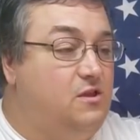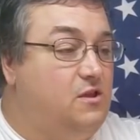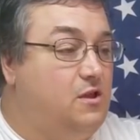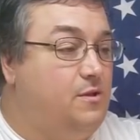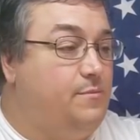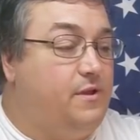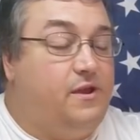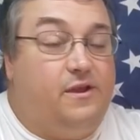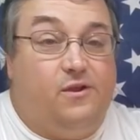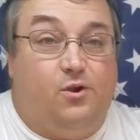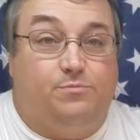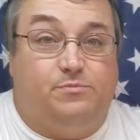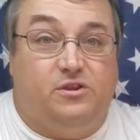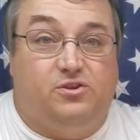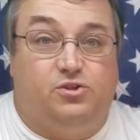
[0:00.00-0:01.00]
And I
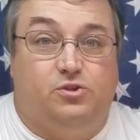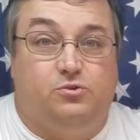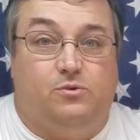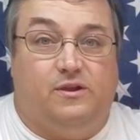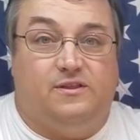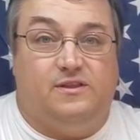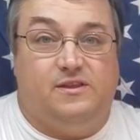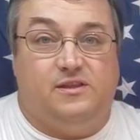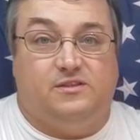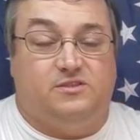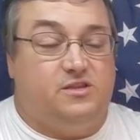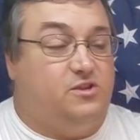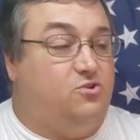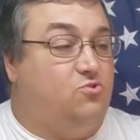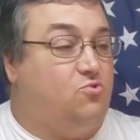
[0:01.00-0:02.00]
hope they do. I think it's
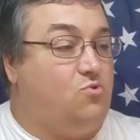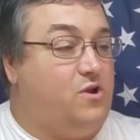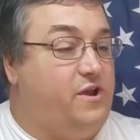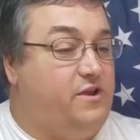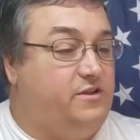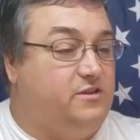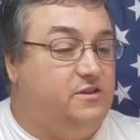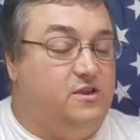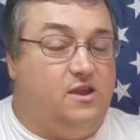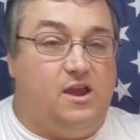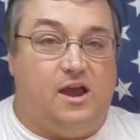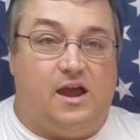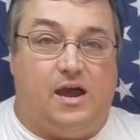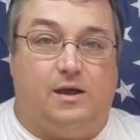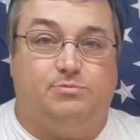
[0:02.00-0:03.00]
a great
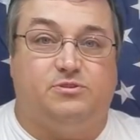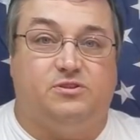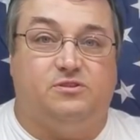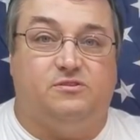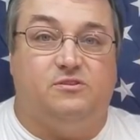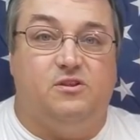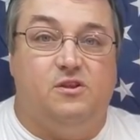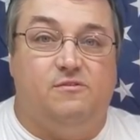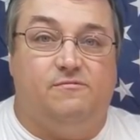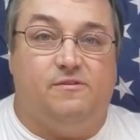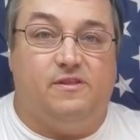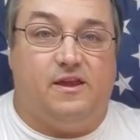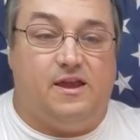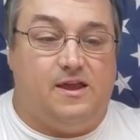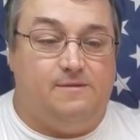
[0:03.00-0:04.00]
option for
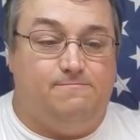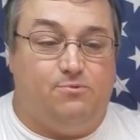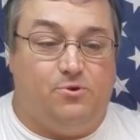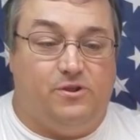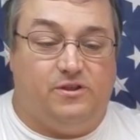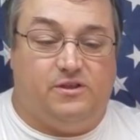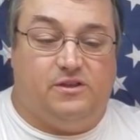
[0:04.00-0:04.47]
the Hi-Point.